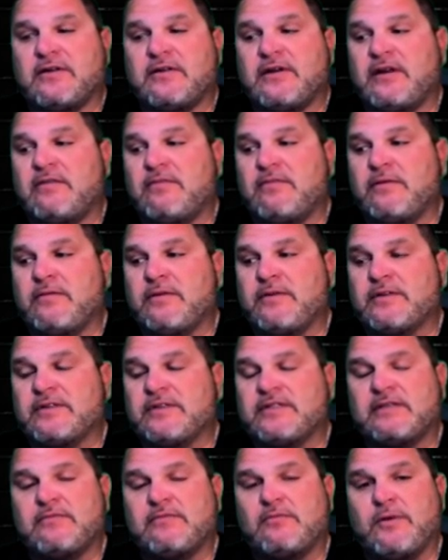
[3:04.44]
and we
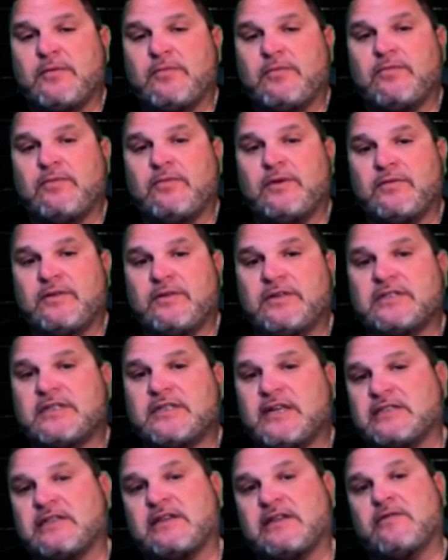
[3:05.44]
were just
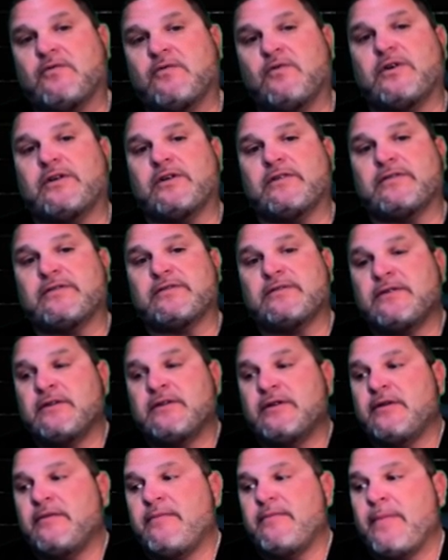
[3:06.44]
testing the waters.
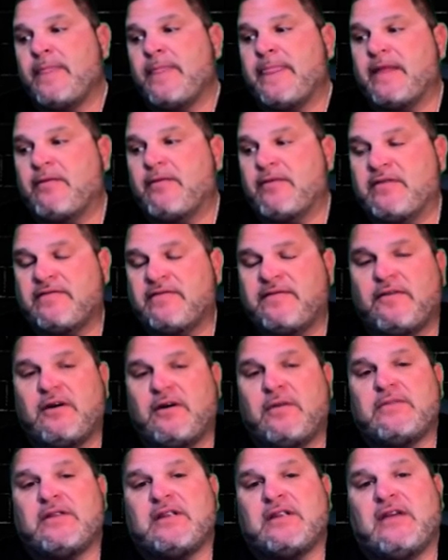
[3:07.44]
We
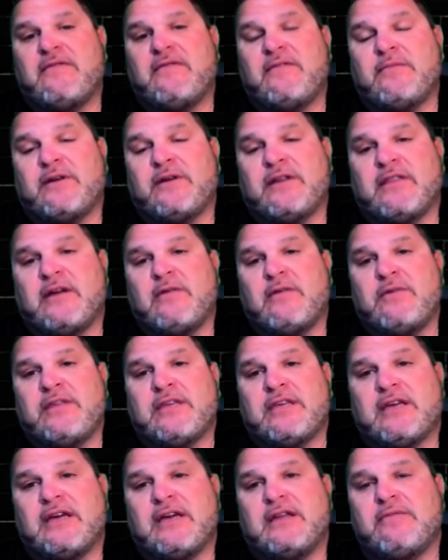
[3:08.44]
informed everybody that
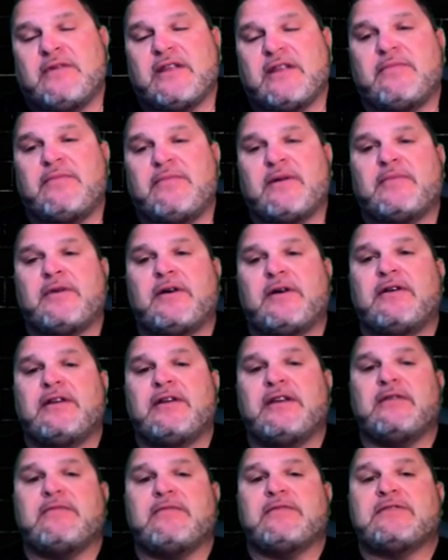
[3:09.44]
weekend. We had a big
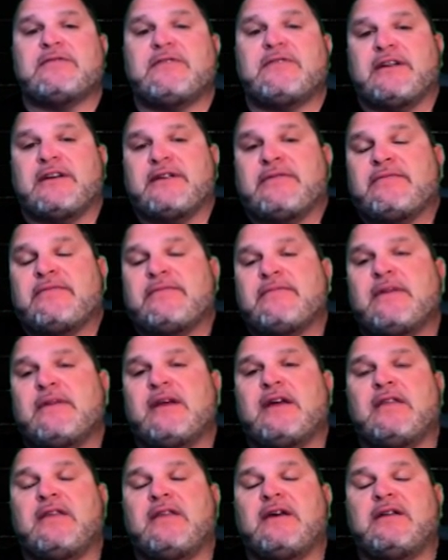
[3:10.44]
party. It was great.
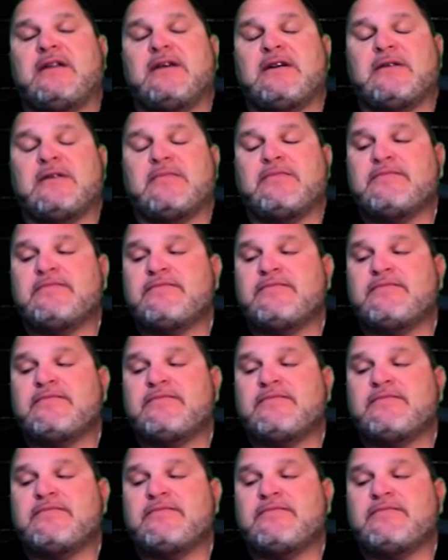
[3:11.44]
And then